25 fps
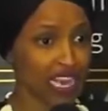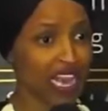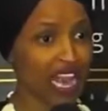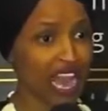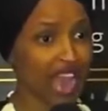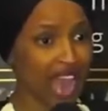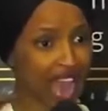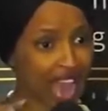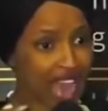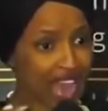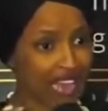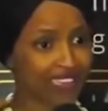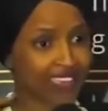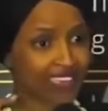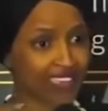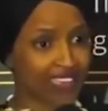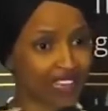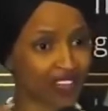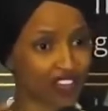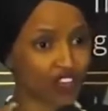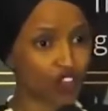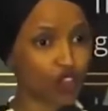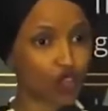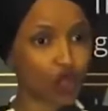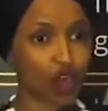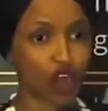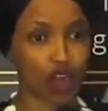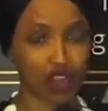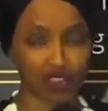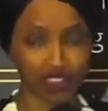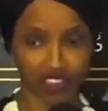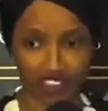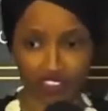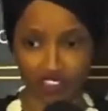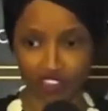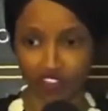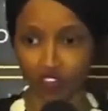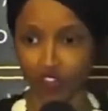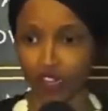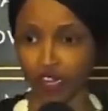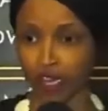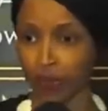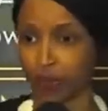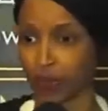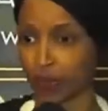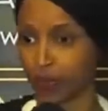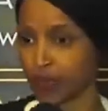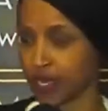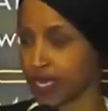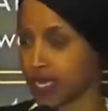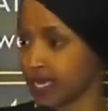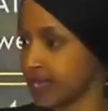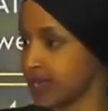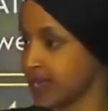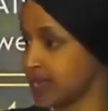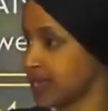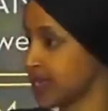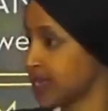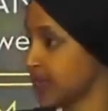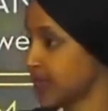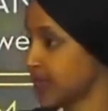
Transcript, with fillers: access to our civil liberties.